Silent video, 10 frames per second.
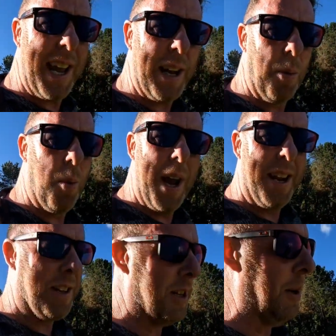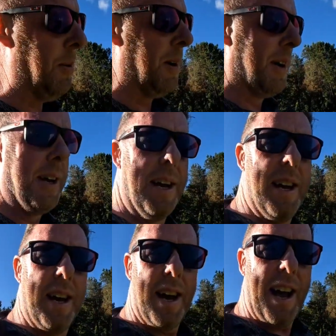he had a win or two.
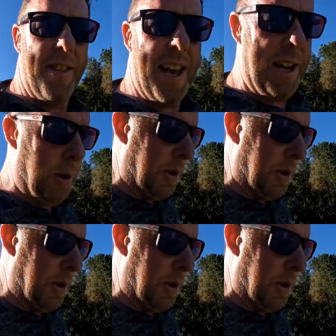And then